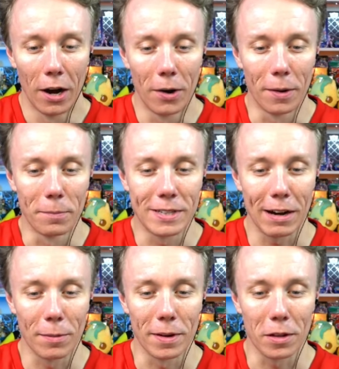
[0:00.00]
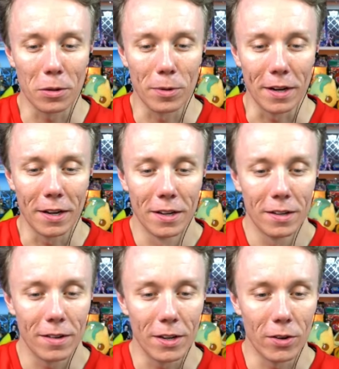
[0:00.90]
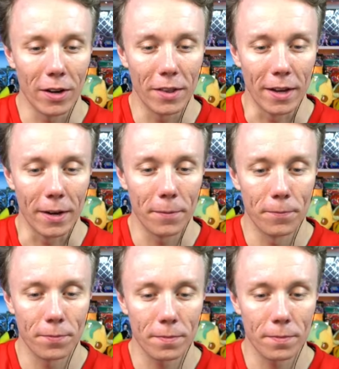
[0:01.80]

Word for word: Oh, I'm terrible at this already. Right, you're going there.